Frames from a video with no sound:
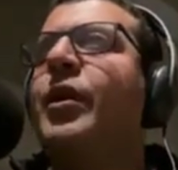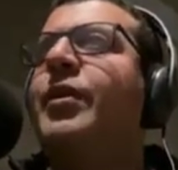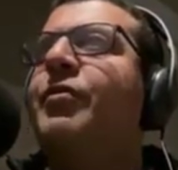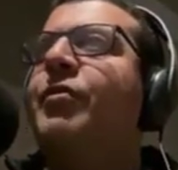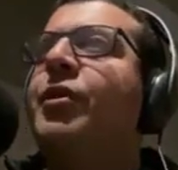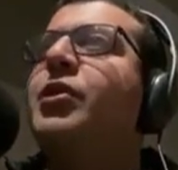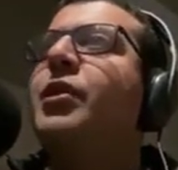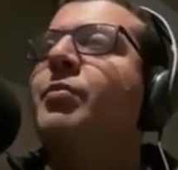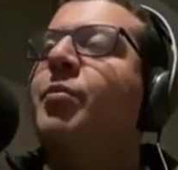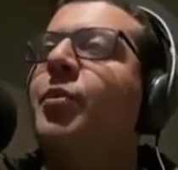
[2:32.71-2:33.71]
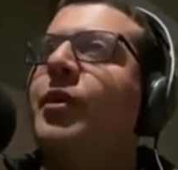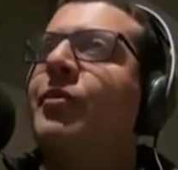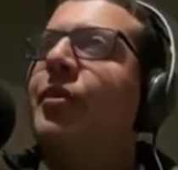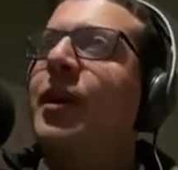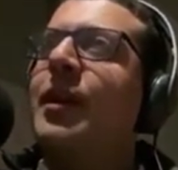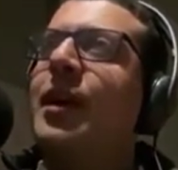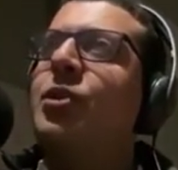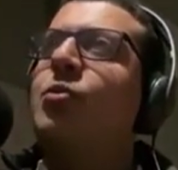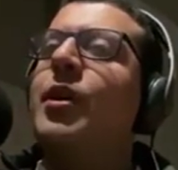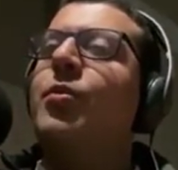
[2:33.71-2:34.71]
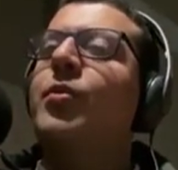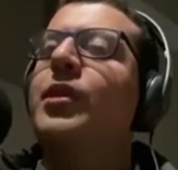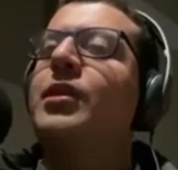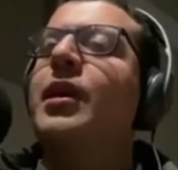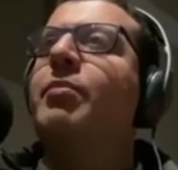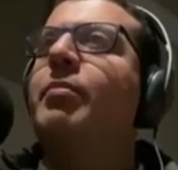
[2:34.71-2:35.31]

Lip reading: why and that's why we say,